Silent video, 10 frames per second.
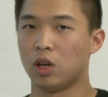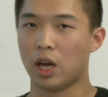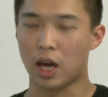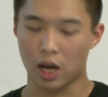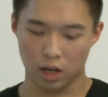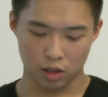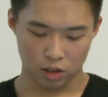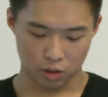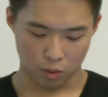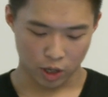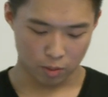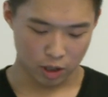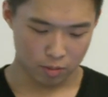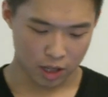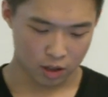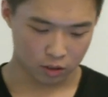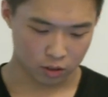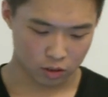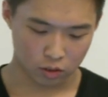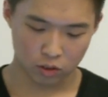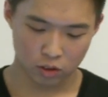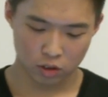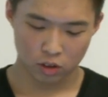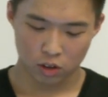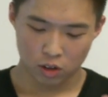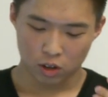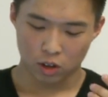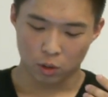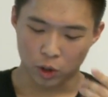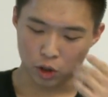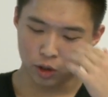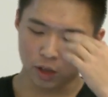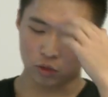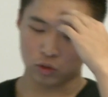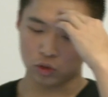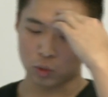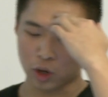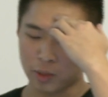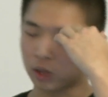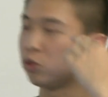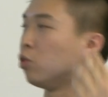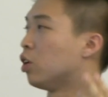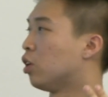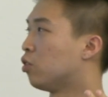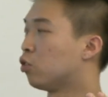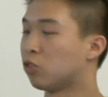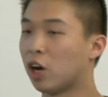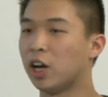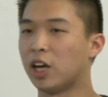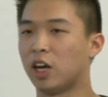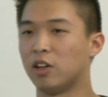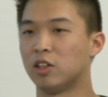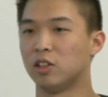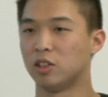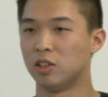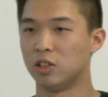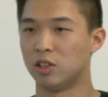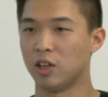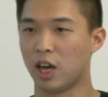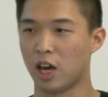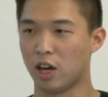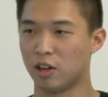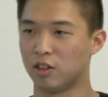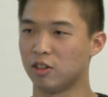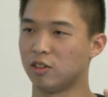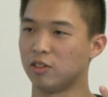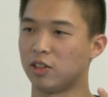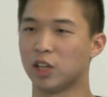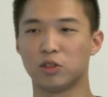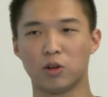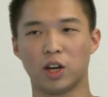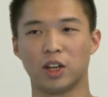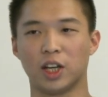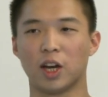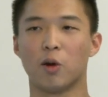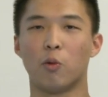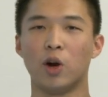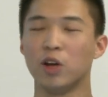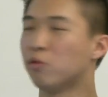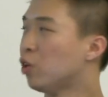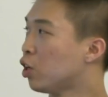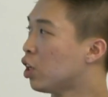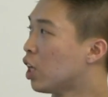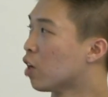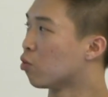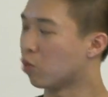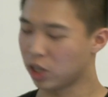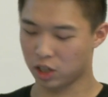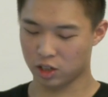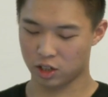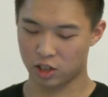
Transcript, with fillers: And what I mean by this is we currently have to worry about two things, start and end. And that's annoying. Like, what if we could get rid